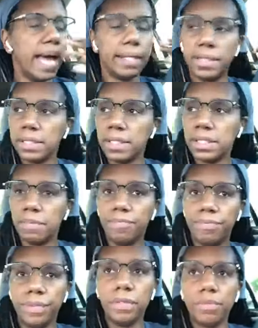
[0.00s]
This is a
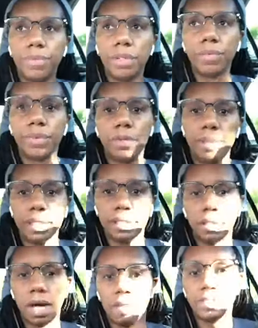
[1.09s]
real big deal
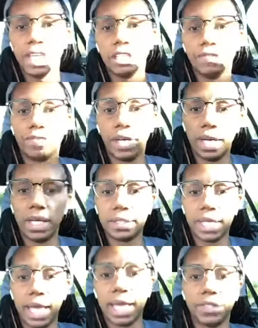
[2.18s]
conversation for us
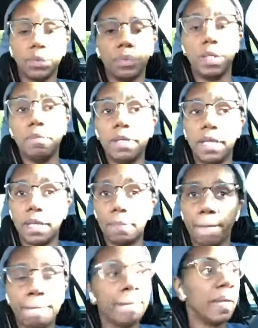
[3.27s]
as women.
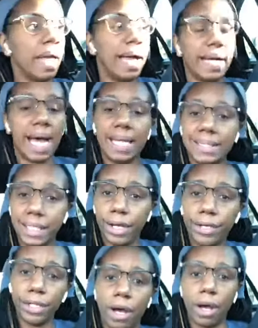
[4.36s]
I gotta
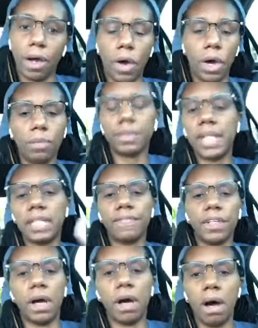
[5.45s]
tell y'all. Oh, thank you for
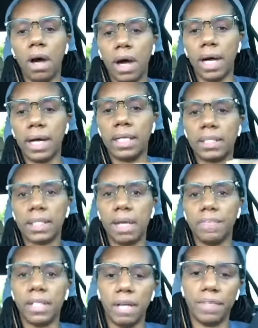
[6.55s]
the hearts. Love
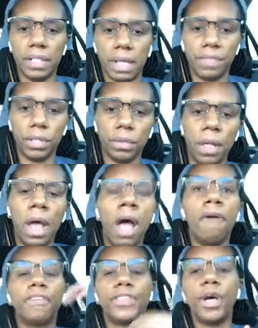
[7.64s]
you, love you, love you.
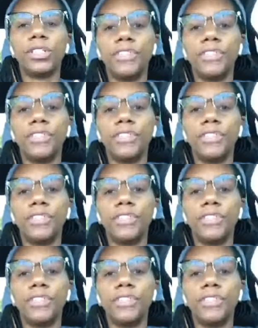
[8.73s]
For those of